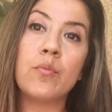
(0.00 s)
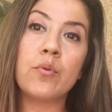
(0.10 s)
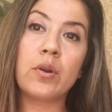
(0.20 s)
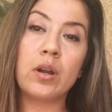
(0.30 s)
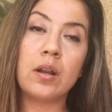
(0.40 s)

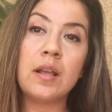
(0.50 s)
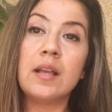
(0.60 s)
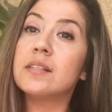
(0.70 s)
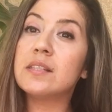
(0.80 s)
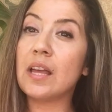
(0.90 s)
more
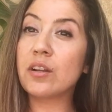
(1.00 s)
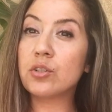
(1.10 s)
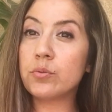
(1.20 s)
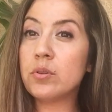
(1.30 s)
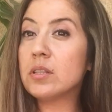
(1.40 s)

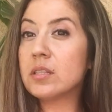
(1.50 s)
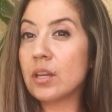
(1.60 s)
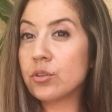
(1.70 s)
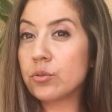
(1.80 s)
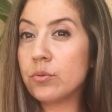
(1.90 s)
sexual and
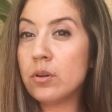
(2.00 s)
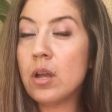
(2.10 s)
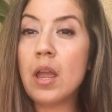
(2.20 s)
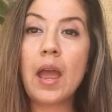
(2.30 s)
sensual,